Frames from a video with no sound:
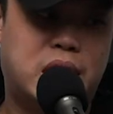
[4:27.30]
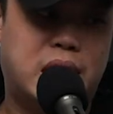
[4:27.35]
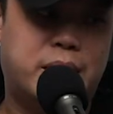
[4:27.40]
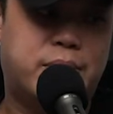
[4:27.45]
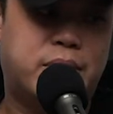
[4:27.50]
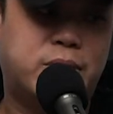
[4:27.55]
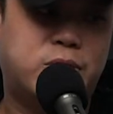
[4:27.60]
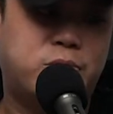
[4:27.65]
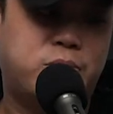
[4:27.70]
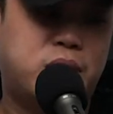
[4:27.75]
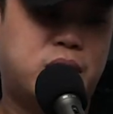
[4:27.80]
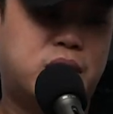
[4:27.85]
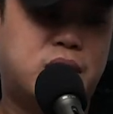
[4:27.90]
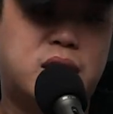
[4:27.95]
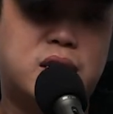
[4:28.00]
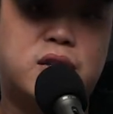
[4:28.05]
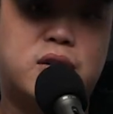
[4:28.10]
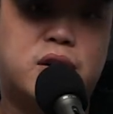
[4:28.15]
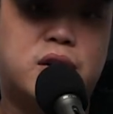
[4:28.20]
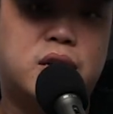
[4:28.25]
able to be
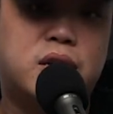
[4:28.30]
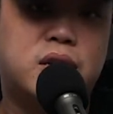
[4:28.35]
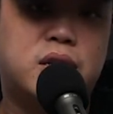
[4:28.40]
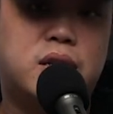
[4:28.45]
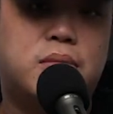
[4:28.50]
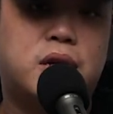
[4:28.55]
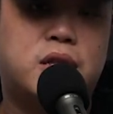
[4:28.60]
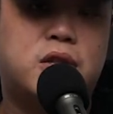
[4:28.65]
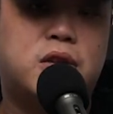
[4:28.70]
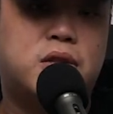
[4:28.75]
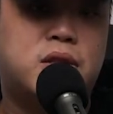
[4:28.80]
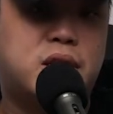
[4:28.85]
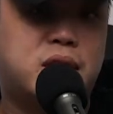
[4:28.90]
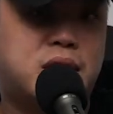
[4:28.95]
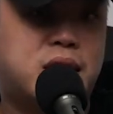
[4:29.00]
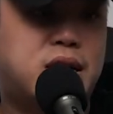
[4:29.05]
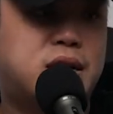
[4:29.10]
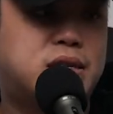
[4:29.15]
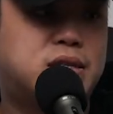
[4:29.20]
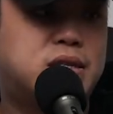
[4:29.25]
turned on, but not the
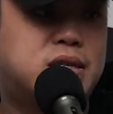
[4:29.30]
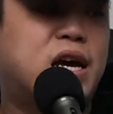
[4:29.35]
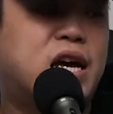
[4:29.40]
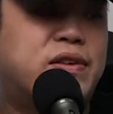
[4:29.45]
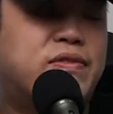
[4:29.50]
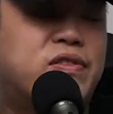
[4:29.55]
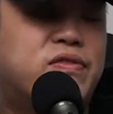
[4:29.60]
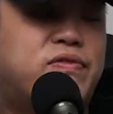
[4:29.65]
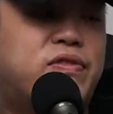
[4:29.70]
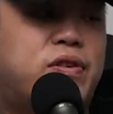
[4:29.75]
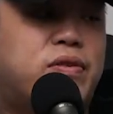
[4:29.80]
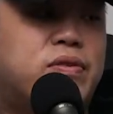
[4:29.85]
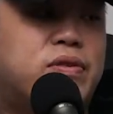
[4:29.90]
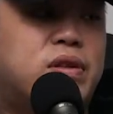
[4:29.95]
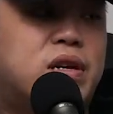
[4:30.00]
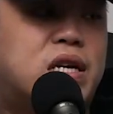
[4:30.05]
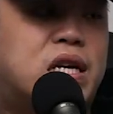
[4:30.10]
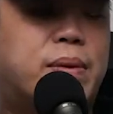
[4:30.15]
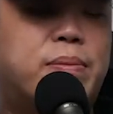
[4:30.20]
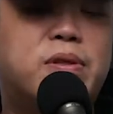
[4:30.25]
cast. I even
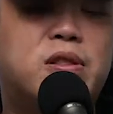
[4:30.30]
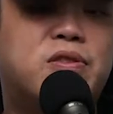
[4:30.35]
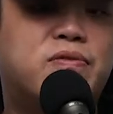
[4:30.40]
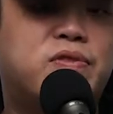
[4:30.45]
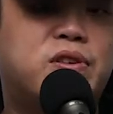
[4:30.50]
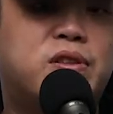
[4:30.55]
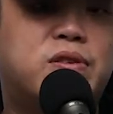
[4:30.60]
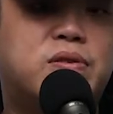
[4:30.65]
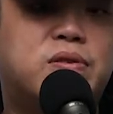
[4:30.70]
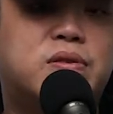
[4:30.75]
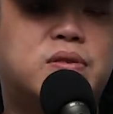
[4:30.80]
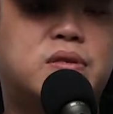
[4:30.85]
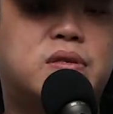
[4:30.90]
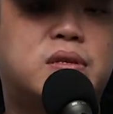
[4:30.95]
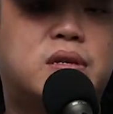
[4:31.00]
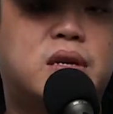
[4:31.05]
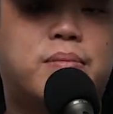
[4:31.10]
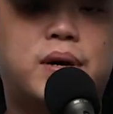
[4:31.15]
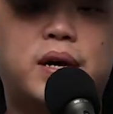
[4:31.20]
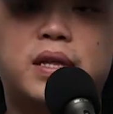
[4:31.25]
found a couple of
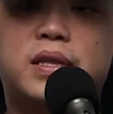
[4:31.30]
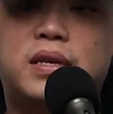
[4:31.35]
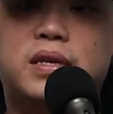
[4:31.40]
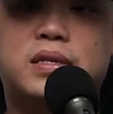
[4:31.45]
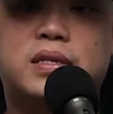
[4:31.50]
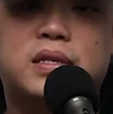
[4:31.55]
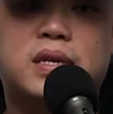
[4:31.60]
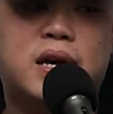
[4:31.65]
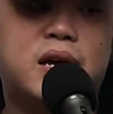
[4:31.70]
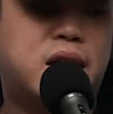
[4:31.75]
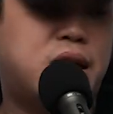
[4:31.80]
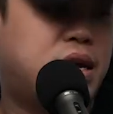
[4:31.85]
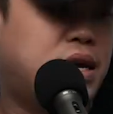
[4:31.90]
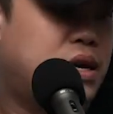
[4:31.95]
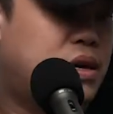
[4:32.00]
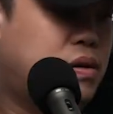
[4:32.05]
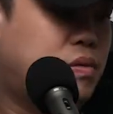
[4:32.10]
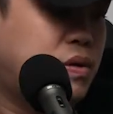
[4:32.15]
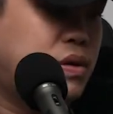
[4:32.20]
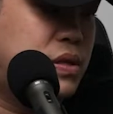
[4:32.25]
videos by this
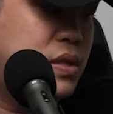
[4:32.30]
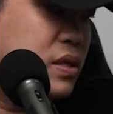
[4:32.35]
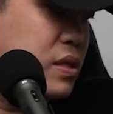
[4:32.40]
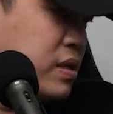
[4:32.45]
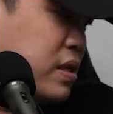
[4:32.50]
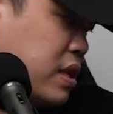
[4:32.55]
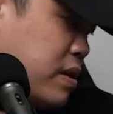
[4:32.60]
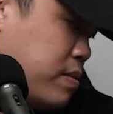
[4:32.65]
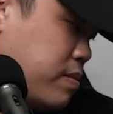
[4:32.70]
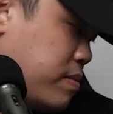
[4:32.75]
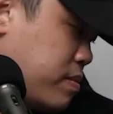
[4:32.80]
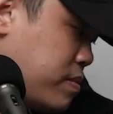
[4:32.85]
guy, what's his name?